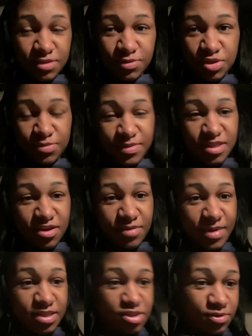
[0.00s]
we should be there
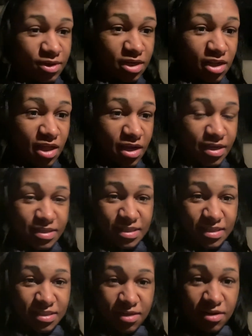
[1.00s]
by 2 o'clock. It's
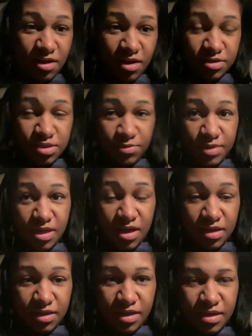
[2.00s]
6 o'clock, so we
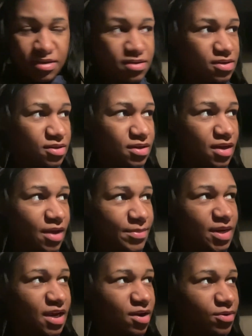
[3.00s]
got like how
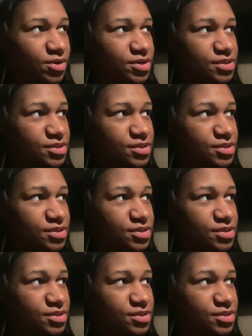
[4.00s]
many hours?